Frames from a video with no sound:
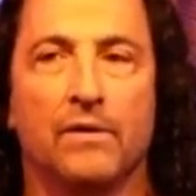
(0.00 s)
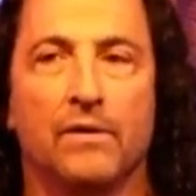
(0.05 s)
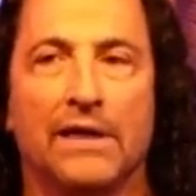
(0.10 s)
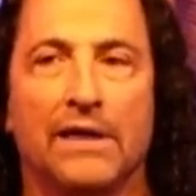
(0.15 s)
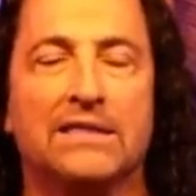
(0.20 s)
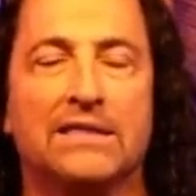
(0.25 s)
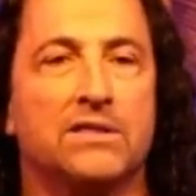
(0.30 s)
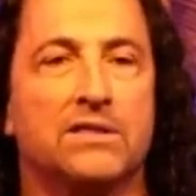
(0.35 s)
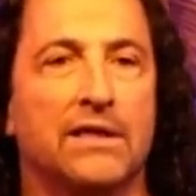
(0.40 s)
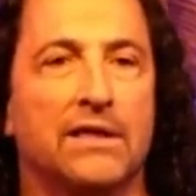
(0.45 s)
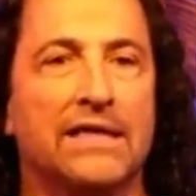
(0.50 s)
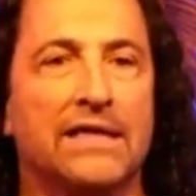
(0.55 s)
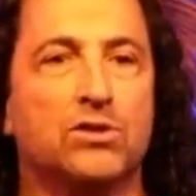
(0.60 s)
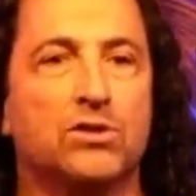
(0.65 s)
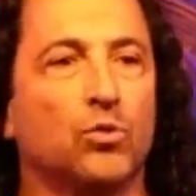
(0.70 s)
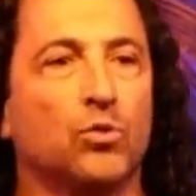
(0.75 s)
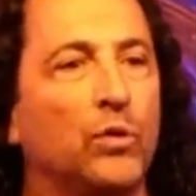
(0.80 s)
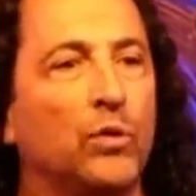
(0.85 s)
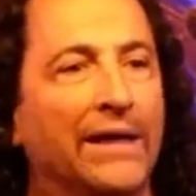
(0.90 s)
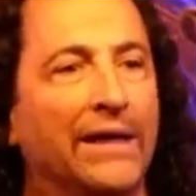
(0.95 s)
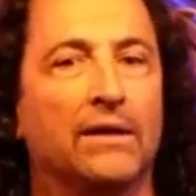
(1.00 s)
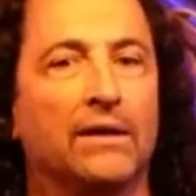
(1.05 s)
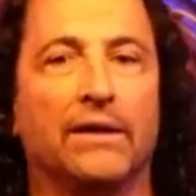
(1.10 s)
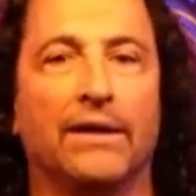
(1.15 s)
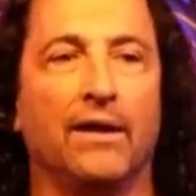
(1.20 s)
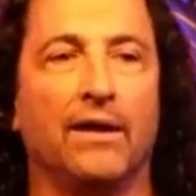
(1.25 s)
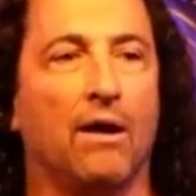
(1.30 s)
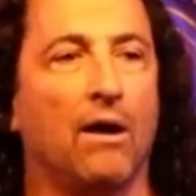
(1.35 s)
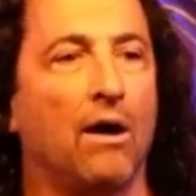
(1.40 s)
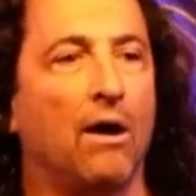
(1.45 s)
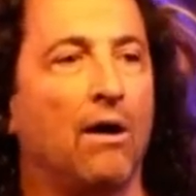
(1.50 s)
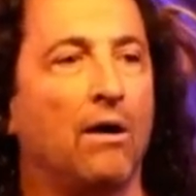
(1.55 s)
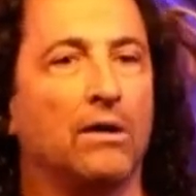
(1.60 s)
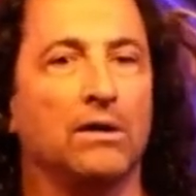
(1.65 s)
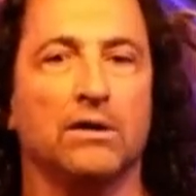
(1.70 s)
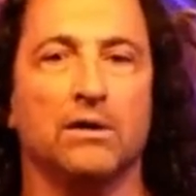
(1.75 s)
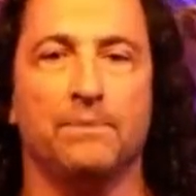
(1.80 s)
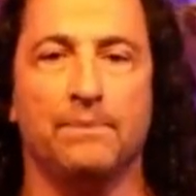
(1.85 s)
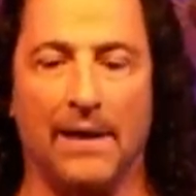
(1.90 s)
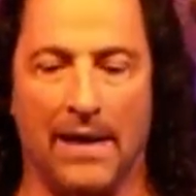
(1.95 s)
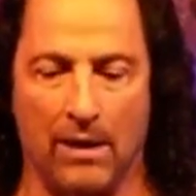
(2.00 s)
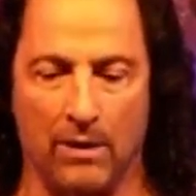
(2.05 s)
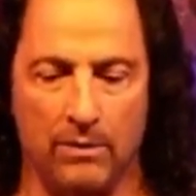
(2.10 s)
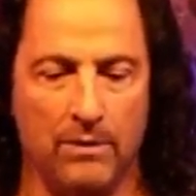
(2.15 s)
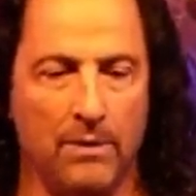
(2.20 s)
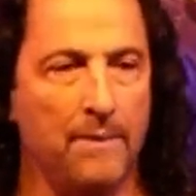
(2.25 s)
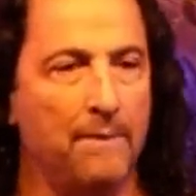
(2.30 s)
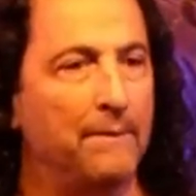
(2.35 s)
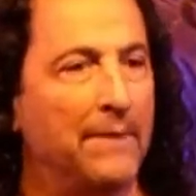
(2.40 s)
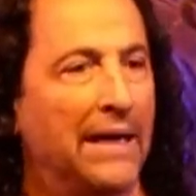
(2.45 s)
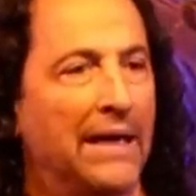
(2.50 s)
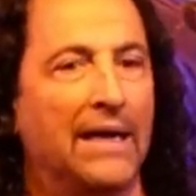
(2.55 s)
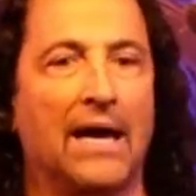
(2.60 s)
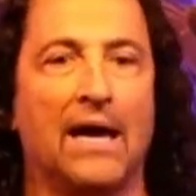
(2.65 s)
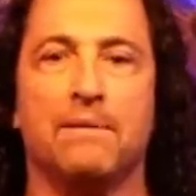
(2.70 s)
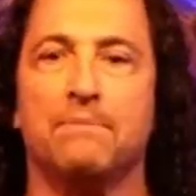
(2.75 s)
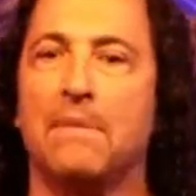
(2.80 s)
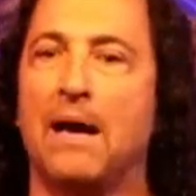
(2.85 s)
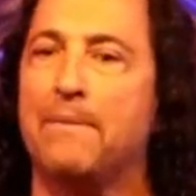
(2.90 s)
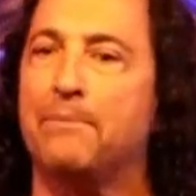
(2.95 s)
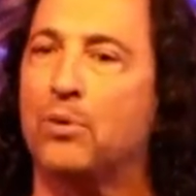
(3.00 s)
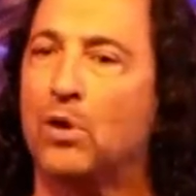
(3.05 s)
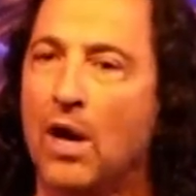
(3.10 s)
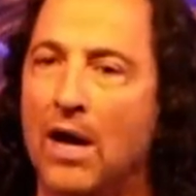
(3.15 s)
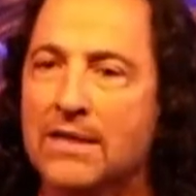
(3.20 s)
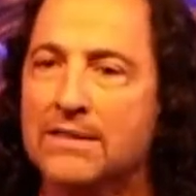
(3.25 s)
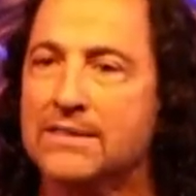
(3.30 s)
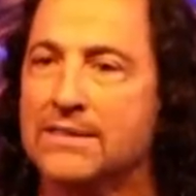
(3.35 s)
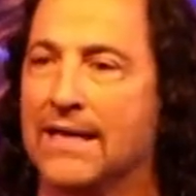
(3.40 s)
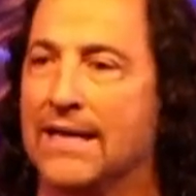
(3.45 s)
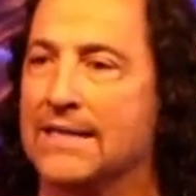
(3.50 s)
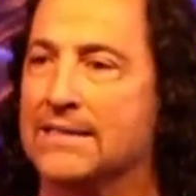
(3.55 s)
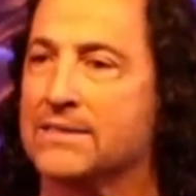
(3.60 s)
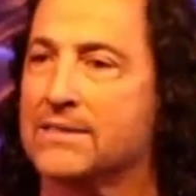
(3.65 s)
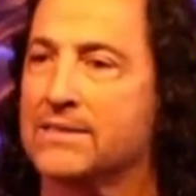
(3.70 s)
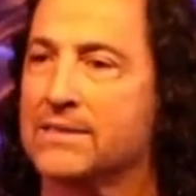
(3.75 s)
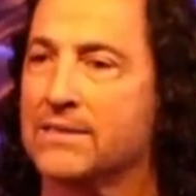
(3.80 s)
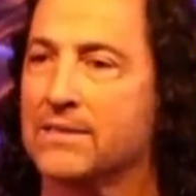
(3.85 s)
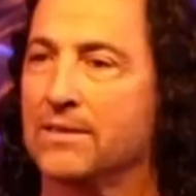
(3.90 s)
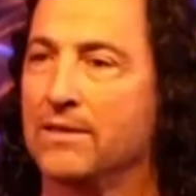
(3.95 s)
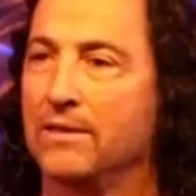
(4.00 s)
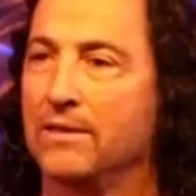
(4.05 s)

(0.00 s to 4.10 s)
It's, it's really all about me and my process.